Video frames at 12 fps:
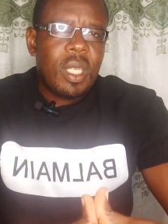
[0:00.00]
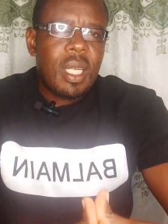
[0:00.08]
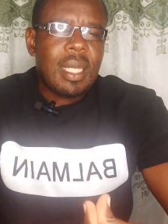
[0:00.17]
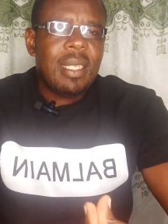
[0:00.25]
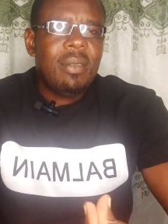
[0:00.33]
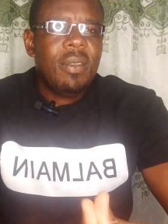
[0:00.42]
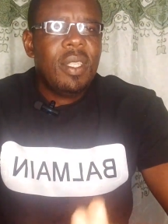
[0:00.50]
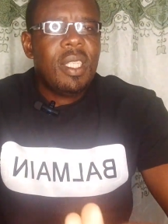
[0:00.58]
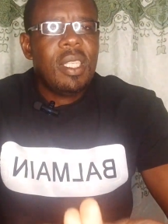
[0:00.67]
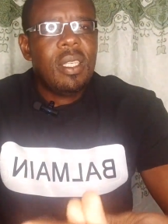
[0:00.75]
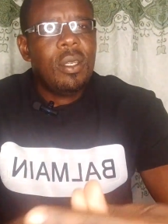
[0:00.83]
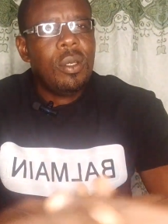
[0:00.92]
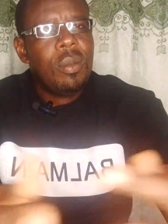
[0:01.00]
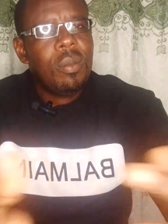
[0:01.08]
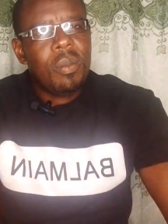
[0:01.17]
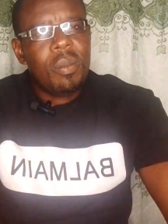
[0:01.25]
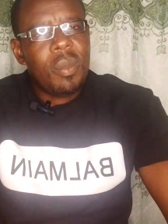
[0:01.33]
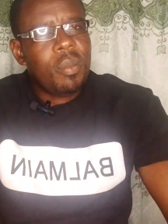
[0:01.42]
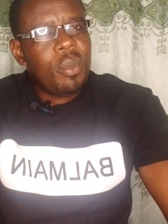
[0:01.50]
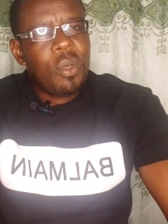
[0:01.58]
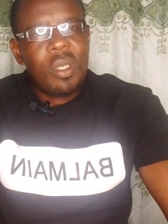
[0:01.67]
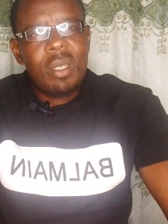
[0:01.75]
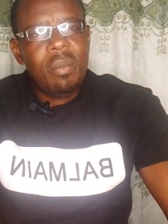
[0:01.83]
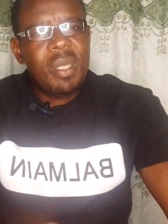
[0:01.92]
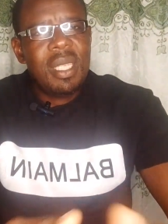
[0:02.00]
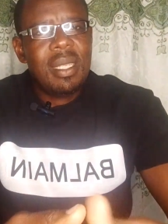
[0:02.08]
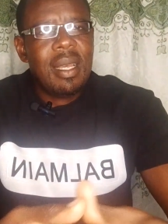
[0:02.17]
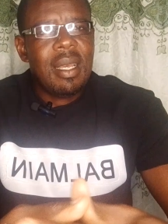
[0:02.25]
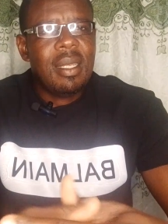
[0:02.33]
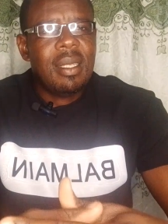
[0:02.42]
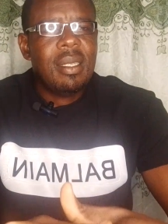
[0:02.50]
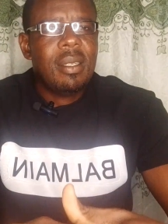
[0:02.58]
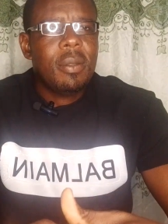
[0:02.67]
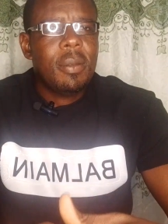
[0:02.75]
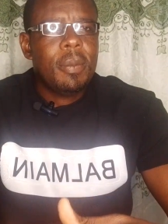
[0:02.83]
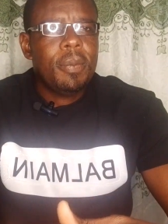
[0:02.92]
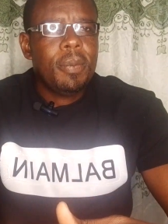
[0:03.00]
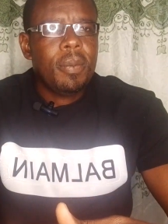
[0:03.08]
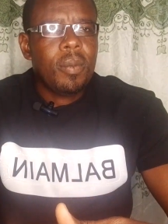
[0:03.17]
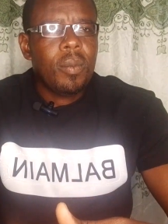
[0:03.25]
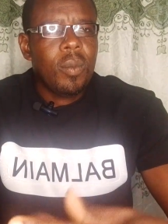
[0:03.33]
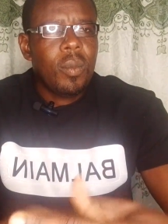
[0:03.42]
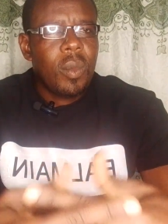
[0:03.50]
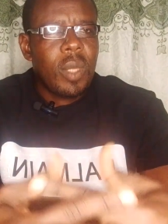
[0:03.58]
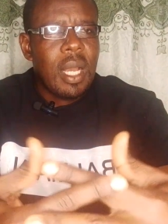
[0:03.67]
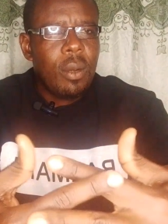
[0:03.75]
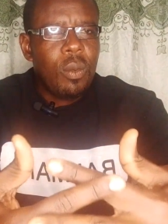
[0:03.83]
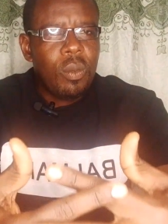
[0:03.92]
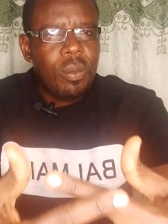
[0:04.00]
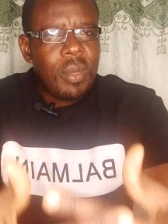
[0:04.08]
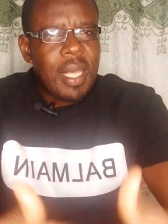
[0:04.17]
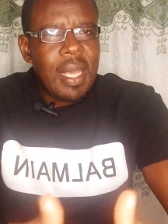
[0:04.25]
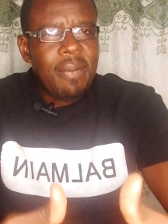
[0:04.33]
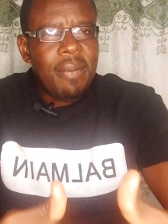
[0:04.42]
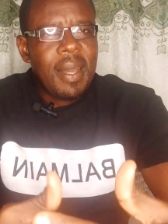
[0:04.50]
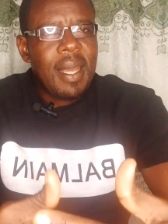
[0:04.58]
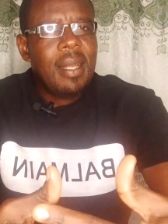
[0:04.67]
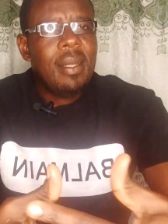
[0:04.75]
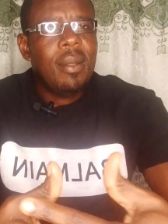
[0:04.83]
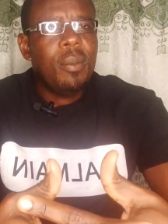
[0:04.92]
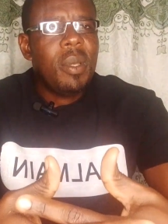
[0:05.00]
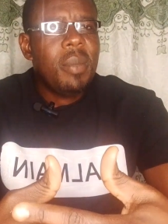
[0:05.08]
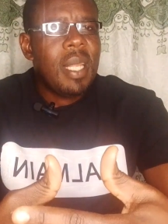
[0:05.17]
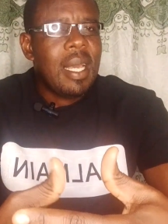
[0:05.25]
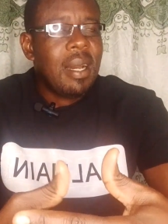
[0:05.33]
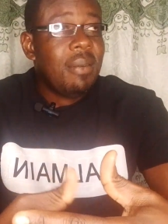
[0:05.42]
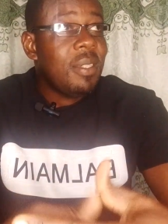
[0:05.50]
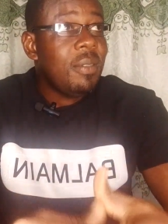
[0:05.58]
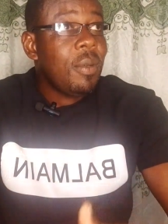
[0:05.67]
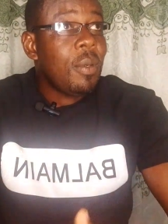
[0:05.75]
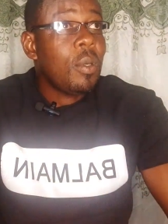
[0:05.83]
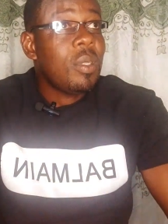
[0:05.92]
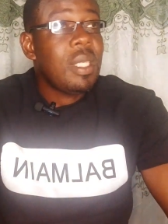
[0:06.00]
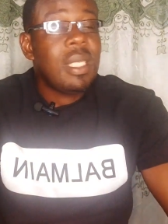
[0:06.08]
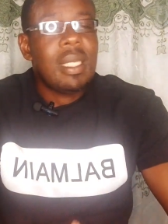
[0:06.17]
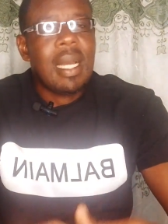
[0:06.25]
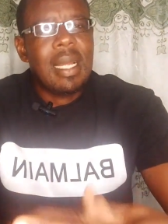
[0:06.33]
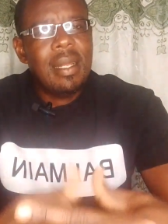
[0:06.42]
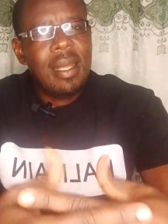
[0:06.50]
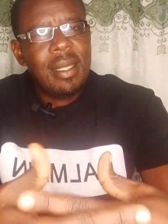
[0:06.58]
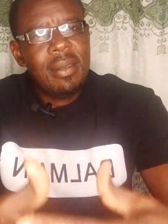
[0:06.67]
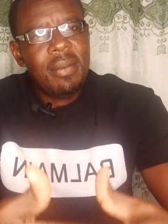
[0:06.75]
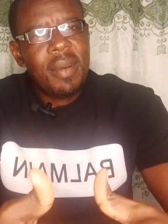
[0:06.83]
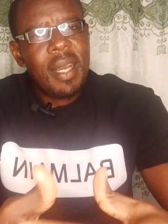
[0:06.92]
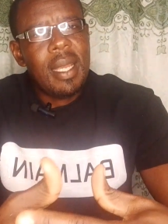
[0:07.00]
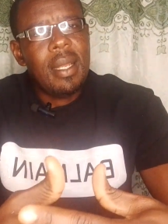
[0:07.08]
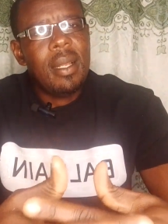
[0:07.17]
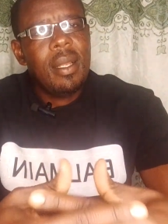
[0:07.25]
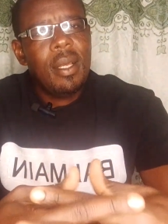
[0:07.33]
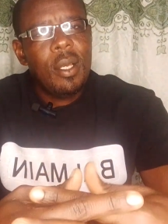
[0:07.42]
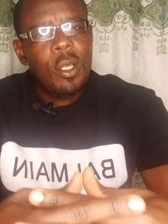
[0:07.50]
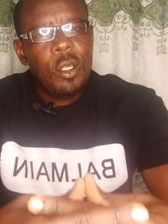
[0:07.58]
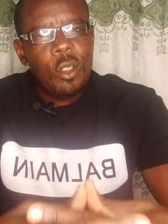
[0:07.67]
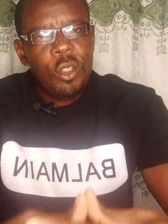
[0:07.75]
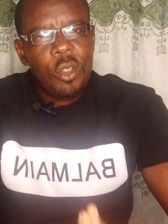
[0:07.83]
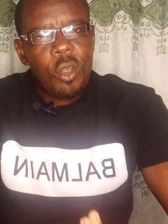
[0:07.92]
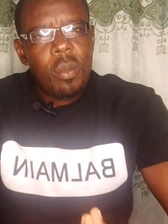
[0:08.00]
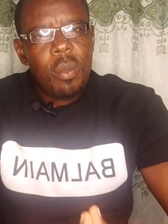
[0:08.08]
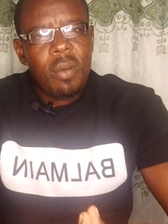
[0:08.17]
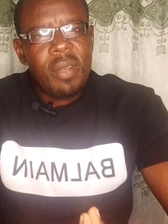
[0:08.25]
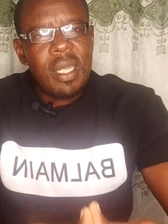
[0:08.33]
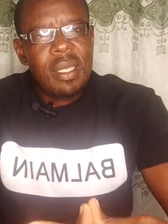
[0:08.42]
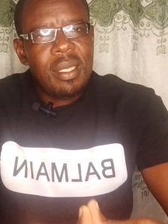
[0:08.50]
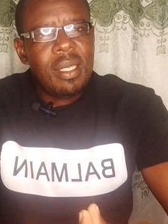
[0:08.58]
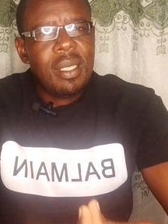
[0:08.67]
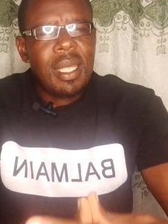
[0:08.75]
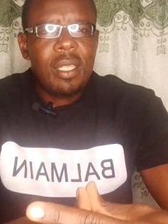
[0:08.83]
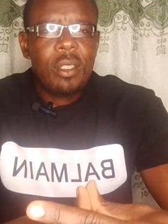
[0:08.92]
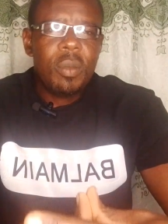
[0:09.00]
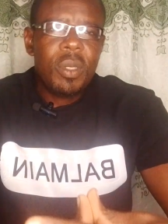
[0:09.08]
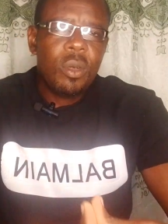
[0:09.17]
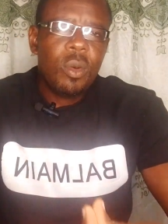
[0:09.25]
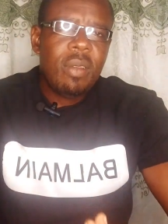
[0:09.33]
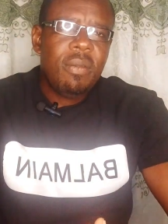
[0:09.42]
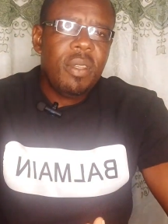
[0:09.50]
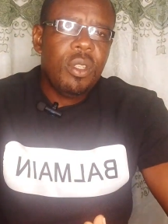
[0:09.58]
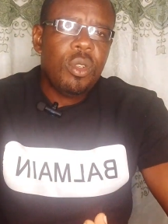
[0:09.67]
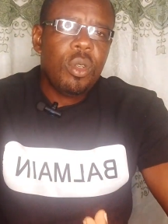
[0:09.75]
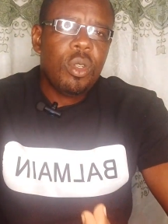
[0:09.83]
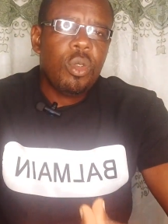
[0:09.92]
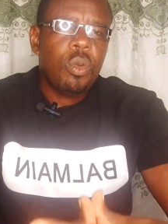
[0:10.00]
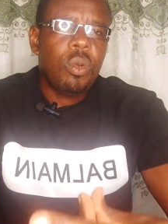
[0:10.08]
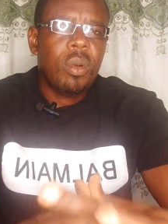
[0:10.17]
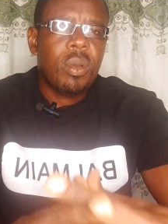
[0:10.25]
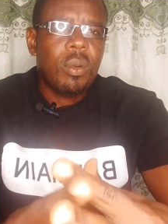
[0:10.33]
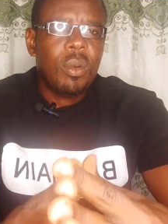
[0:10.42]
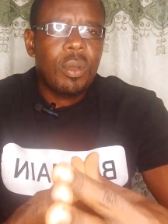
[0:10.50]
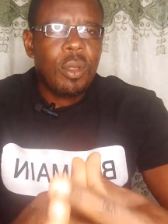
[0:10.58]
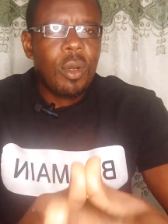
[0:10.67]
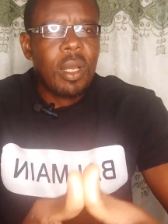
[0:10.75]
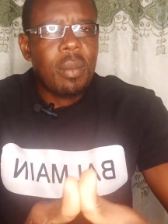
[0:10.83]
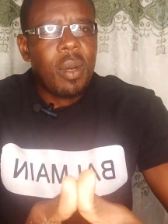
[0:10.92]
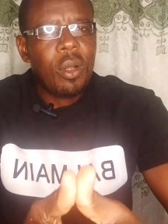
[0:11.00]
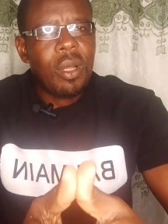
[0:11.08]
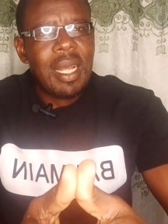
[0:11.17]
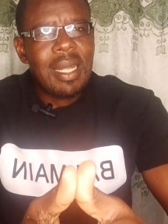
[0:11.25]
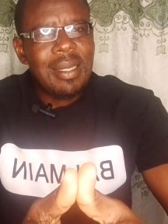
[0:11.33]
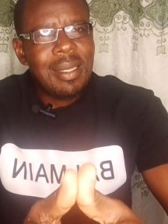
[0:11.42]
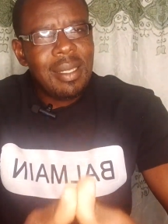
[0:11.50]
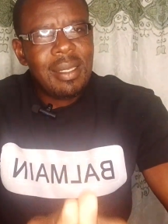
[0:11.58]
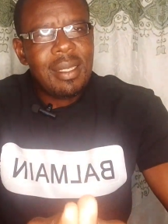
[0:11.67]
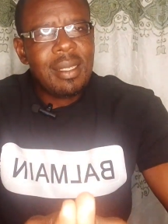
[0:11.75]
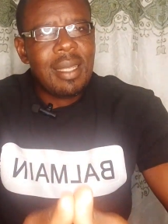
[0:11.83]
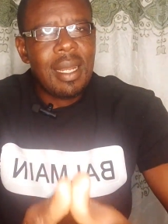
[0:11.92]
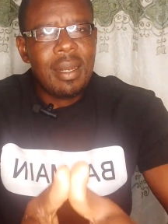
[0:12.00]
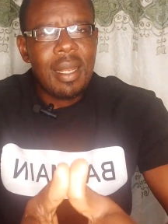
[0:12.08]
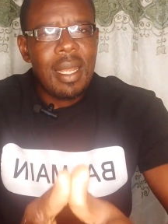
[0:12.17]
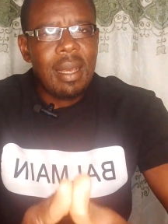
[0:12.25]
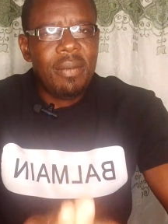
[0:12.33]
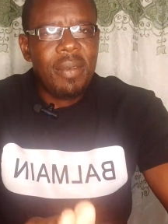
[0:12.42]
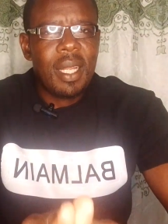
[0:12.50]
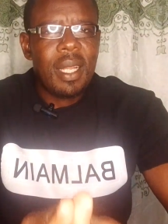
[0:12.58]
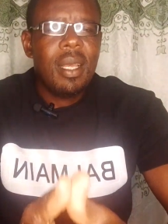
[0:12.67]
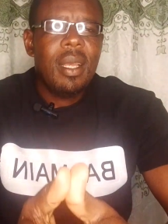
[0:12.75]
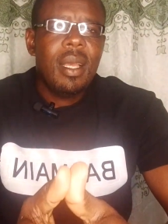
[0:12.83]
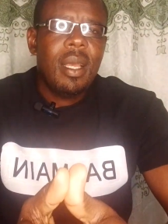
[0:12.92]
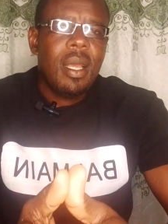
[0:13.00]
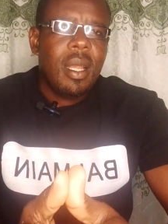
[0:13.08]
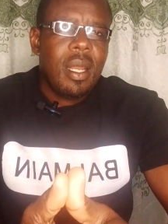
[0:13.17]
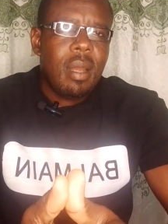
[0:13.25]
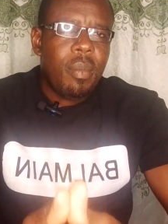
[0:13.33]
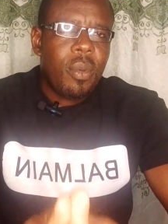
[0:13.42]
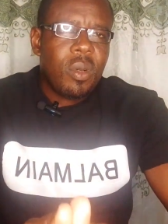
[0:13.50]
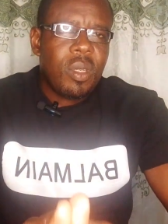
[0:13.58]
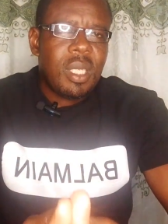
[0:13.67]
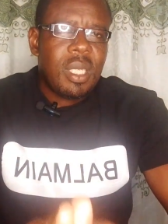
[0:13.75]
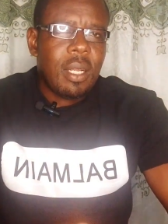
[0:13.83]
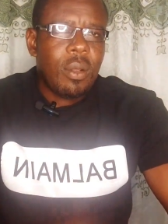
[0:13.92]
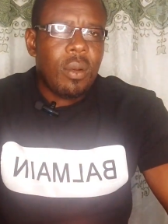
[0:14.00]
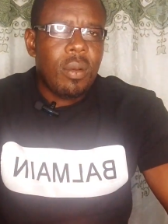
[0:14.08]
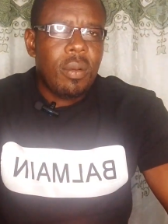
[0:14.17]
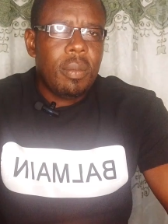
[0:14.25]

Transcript: activity, poultry business, and they find maybe they have difficulties identifying some of the disease. In our subsequent videos, we'll talk about other diseases that really affect the poultry sector.